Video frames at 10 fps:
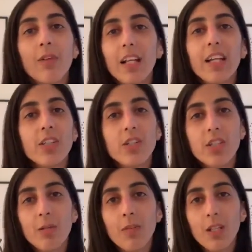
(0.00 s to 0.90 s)

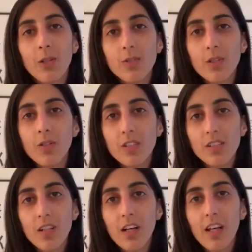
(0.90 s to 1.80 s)
relationship that you so
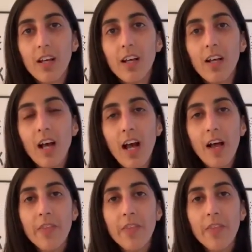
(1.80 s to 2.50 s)
desire,